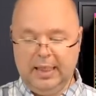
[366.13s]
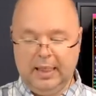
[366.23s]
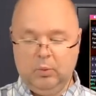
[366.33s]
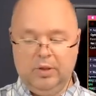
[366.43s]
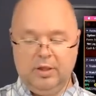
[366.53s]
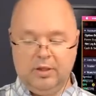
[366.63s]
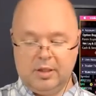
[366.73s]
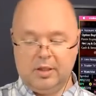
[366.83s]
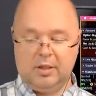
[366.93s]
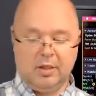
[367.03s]
And when there's a
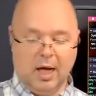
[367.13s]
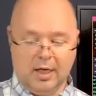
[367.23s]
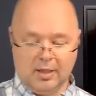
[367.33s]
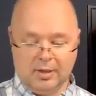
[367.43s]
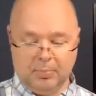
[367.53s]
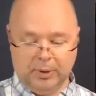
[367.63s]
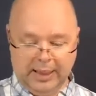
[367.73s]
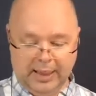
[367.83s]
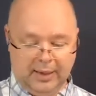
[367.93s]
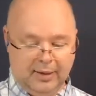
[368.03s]
stock
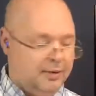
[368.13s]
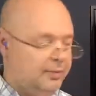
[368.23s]
split